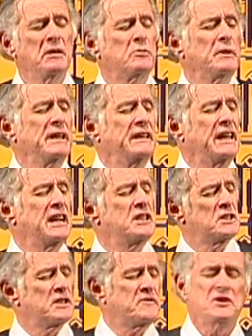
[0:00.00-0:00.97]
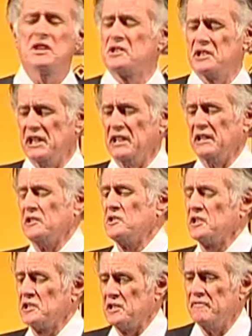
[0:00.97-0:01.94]
between the ages of 16 and
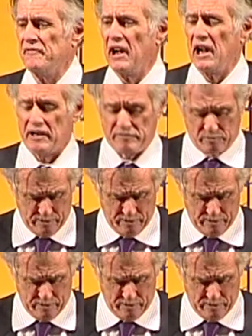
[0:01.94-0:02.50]
65